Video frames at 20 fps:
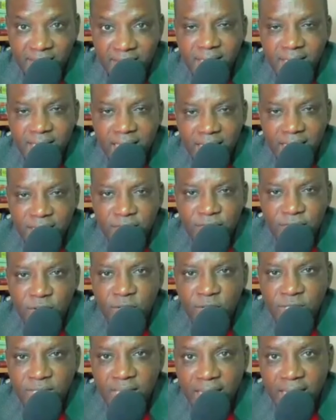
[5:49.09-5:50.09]
That is for your
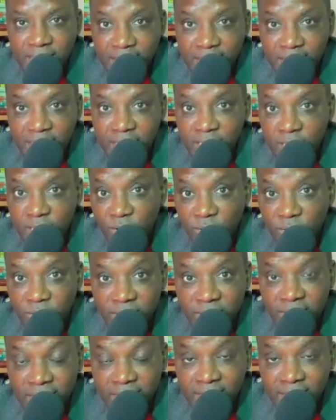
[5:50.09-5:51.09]
targeted
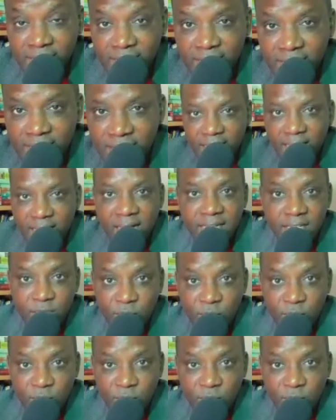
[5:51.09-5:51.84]
audience and the